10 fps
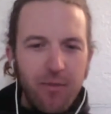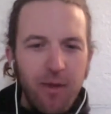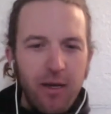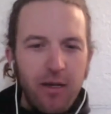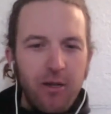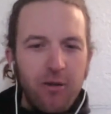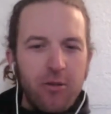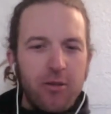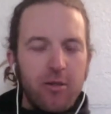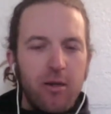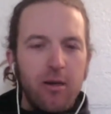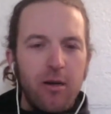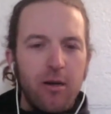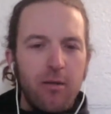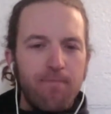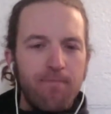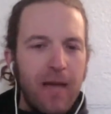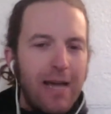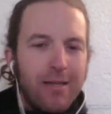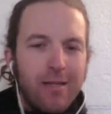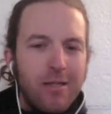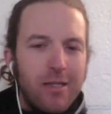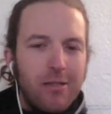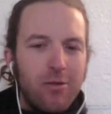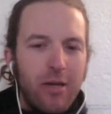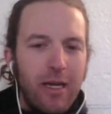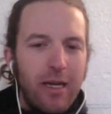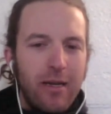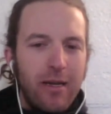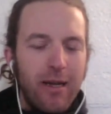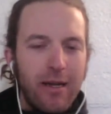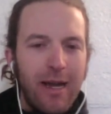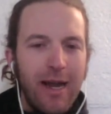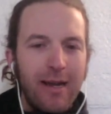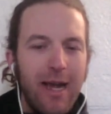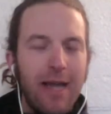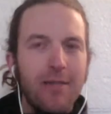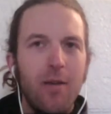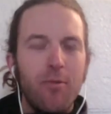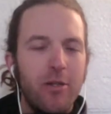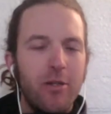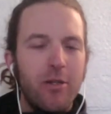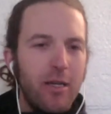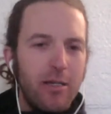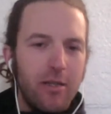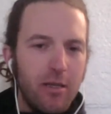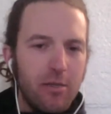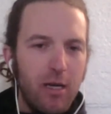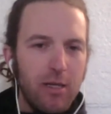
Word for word: my menus um, as seasonally and, and, and as opportunistic as